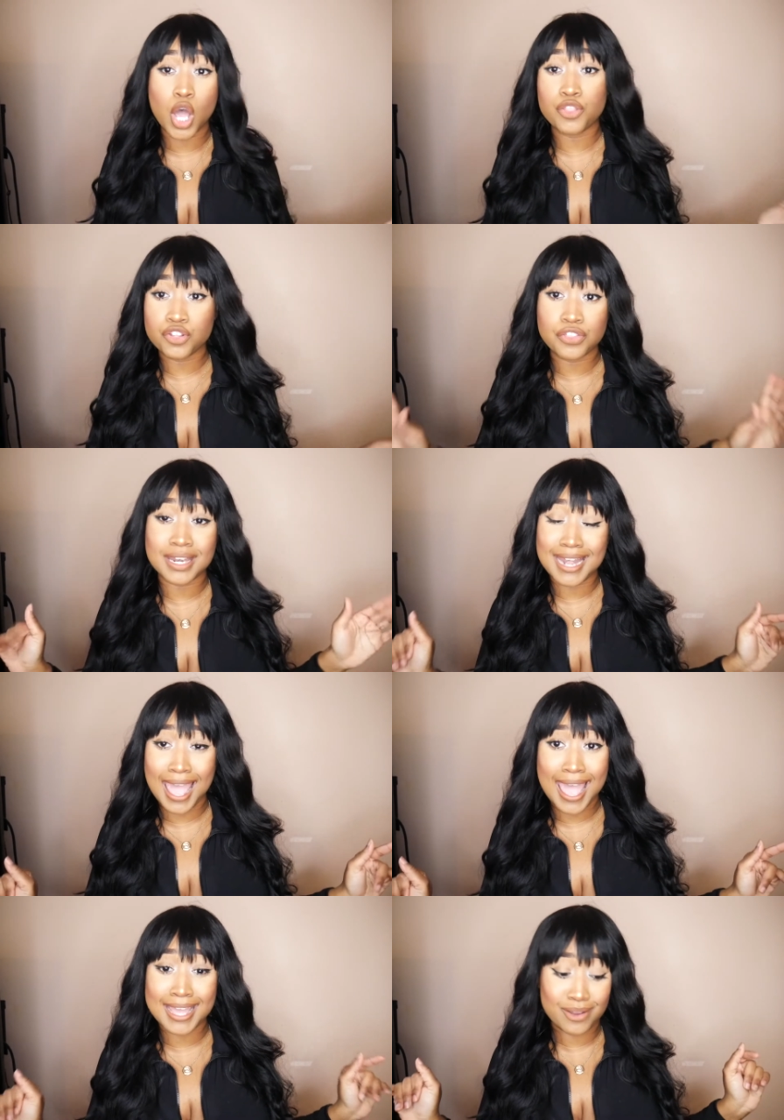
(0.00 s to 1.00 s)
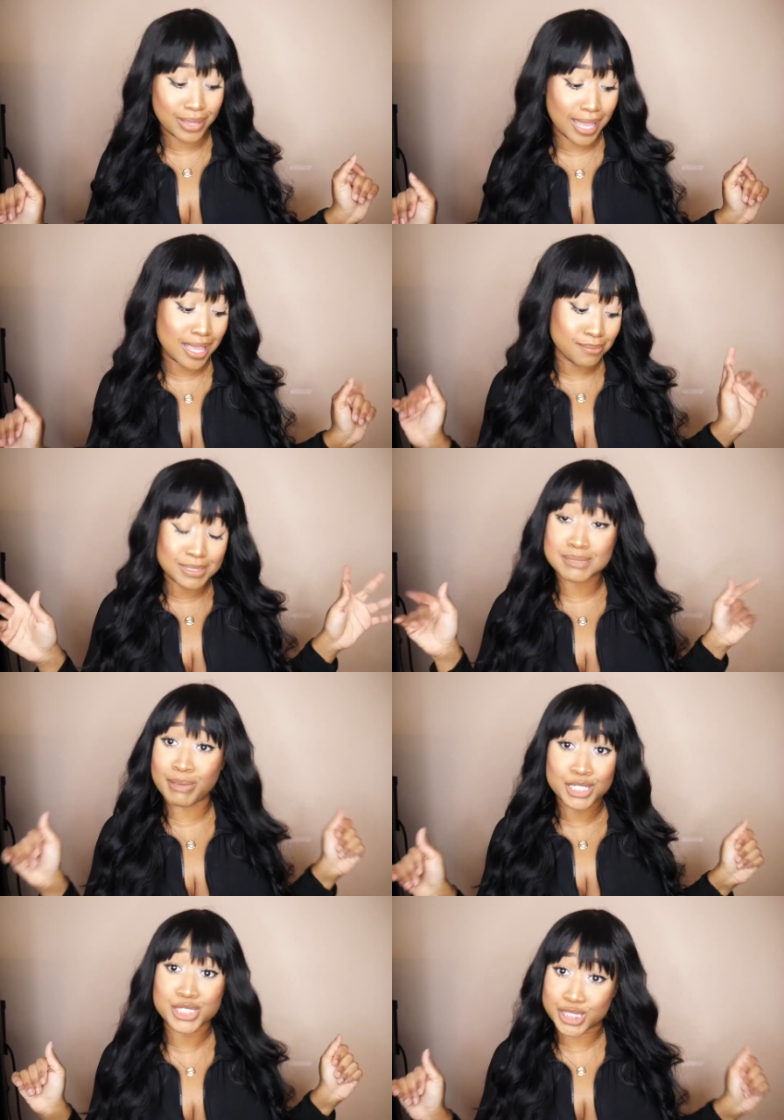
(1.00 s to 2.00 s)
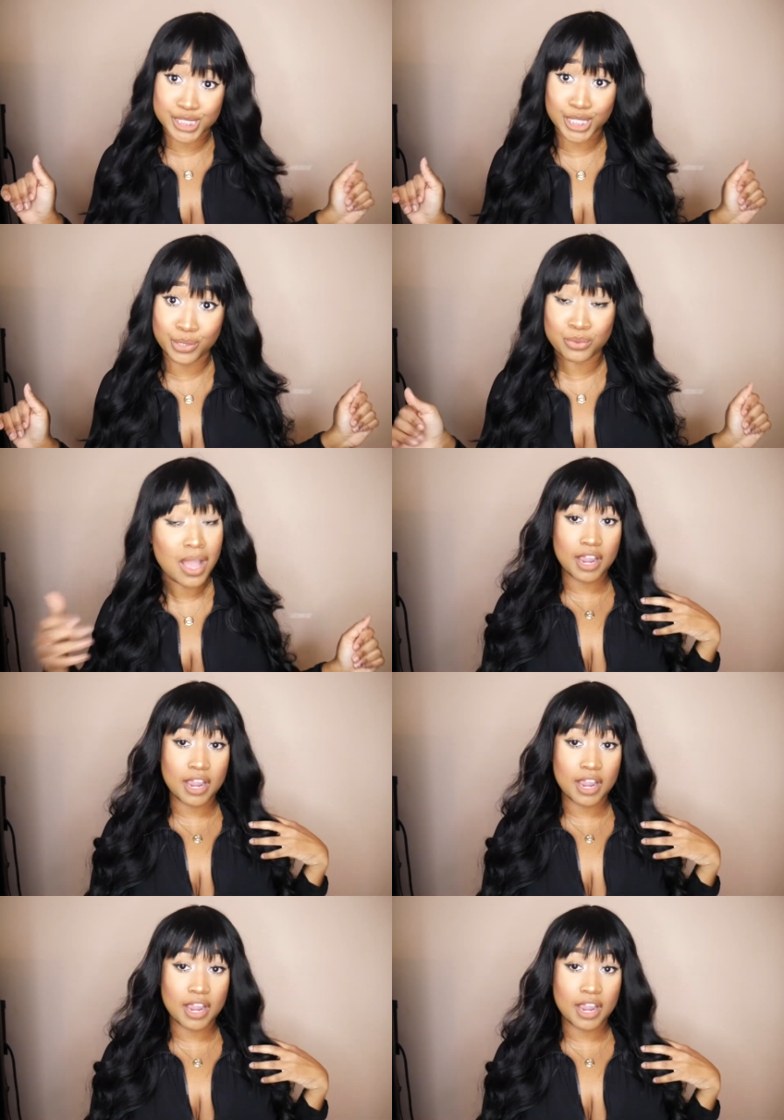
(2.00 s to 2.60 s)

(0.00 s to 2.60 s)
Other than that, okay, Miss Maisha is cute.